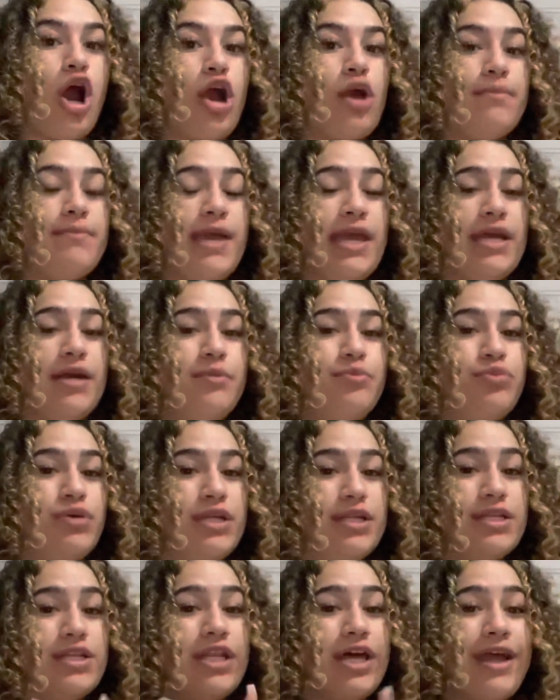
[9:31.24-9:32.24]
our makeup
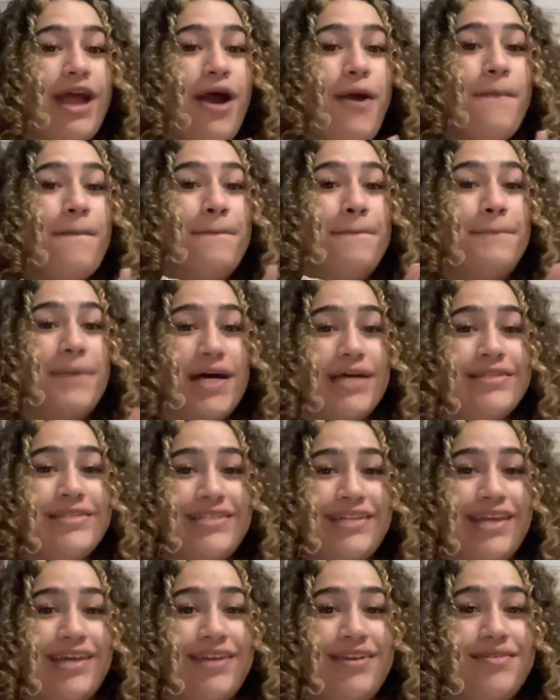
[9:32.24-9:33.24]
one. Look how
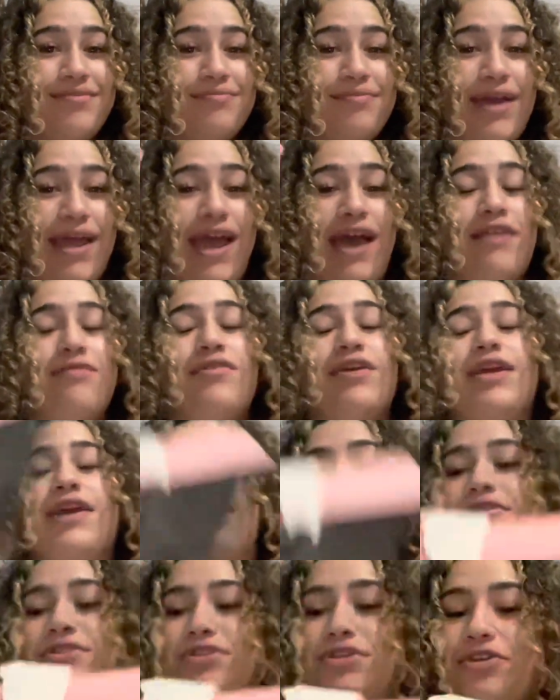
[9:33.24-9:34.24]
busted my Advent
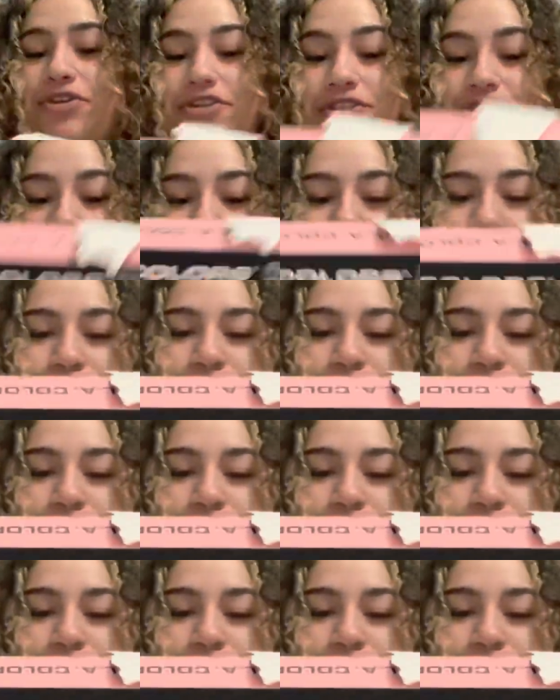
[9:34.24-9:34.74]
calendar is.